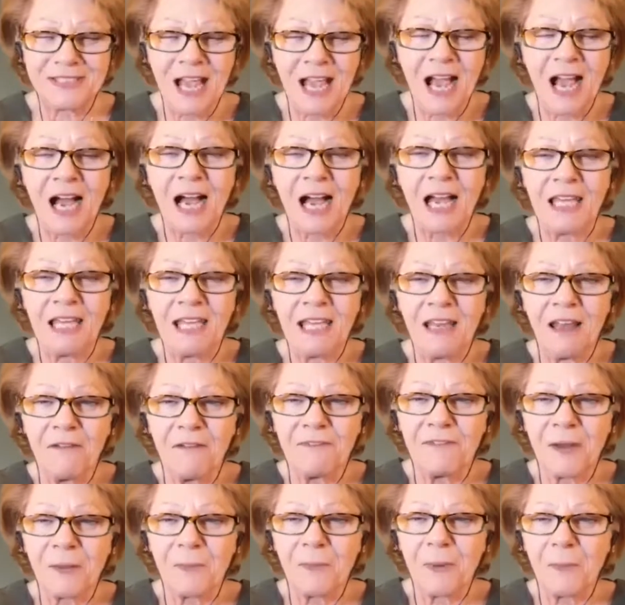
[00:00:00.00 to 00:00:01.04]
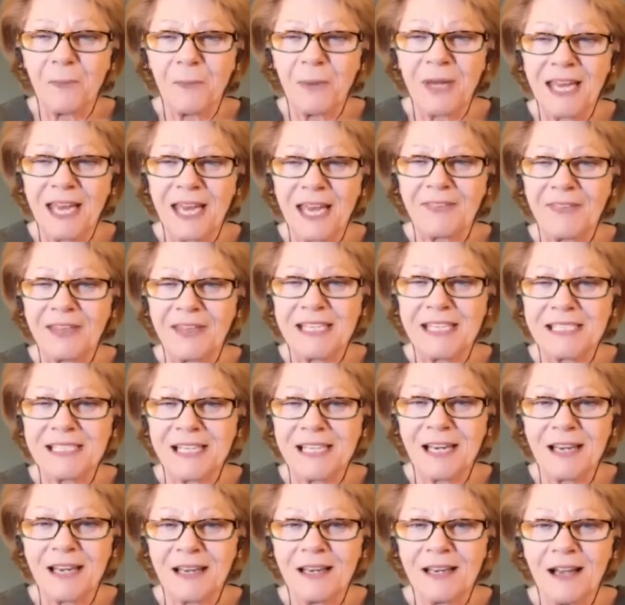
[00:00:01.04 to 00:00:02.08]
I love it when we get these
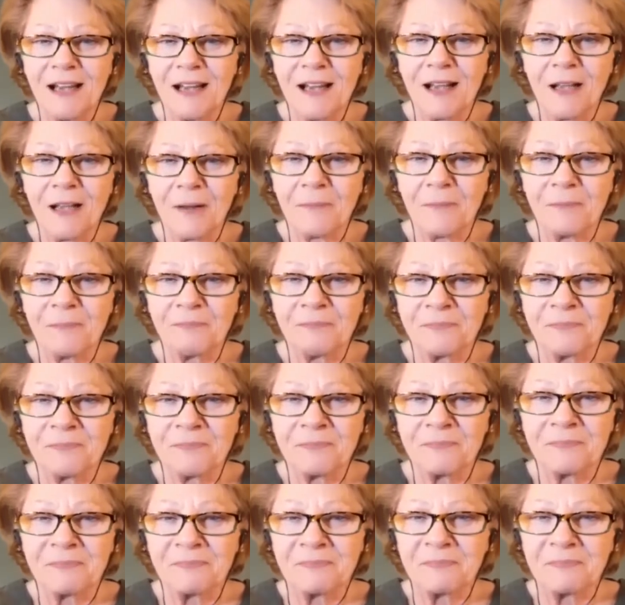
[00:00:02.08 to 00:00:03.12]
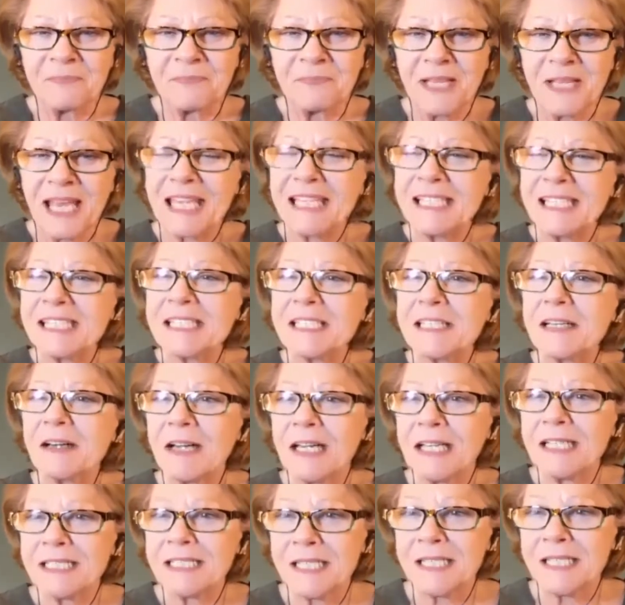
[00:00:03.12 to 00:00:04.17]
little
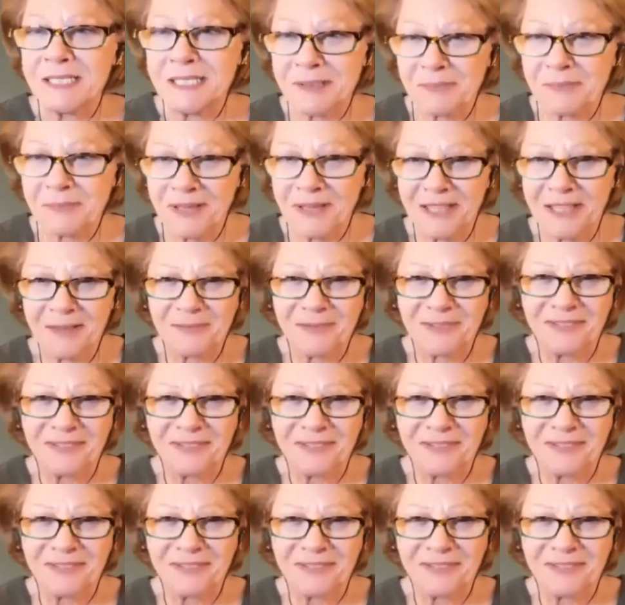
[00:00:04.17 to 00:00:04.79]
insights into people.